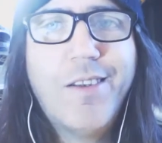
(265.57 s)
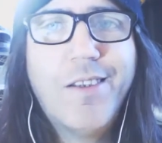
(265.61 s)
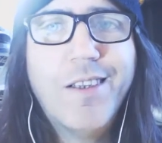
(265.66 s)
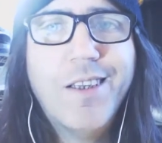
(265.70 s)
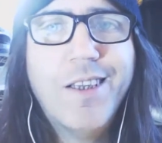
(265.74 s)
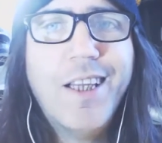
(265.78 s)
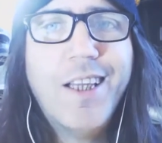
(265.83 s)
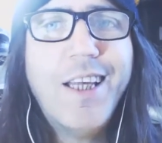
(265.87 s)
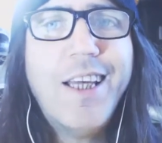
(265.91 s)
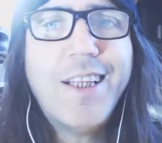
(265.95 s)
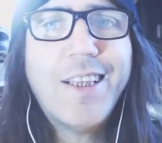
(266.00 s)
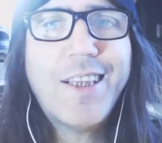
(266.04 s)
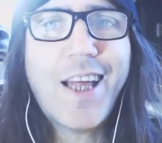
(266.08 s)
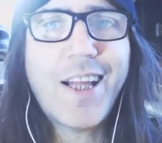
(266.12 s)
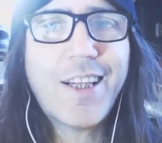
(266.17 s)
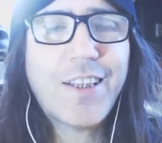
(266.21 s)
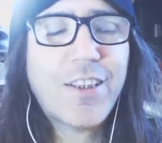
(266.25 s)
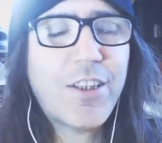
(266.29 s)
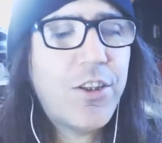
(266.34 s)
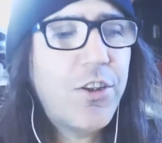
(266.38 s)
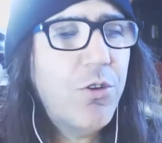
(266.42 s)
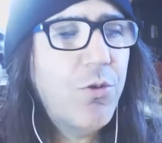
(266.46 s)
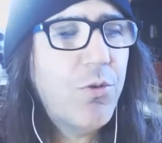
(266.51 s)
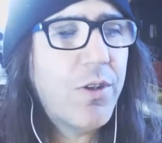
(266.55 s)
leak
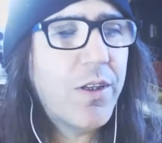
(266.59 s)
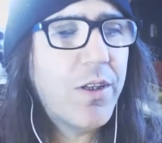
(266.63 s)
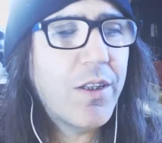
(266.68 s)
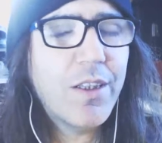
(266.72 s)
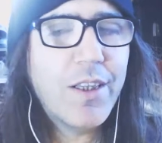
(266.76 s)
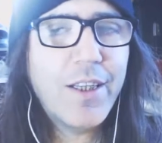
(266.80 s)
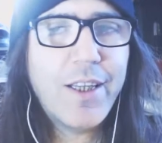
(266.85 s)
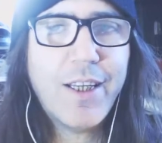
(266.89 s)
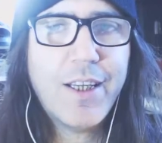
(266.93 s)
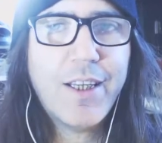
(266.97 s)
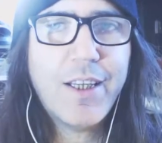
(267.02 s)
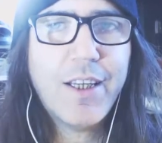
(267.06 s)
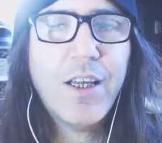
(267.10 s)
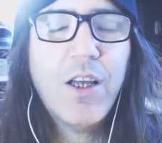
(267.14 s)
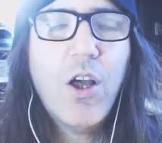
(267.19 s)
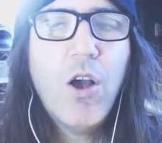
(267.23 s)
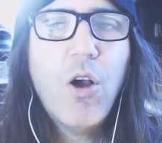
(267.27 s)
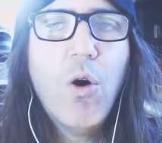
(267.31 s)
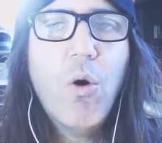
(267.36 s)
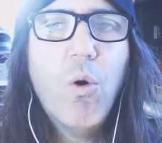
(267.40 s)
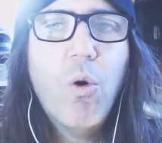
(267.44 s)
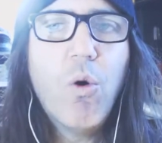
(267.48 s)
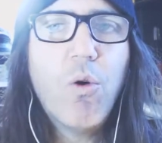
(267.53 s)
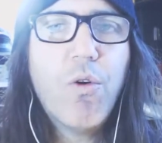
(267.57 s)
that Q could leak
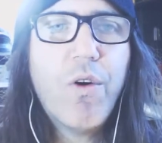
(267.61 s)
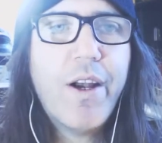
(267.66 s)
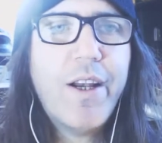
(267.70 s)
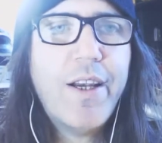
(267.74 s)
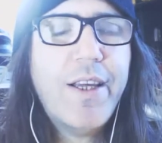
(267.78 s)
or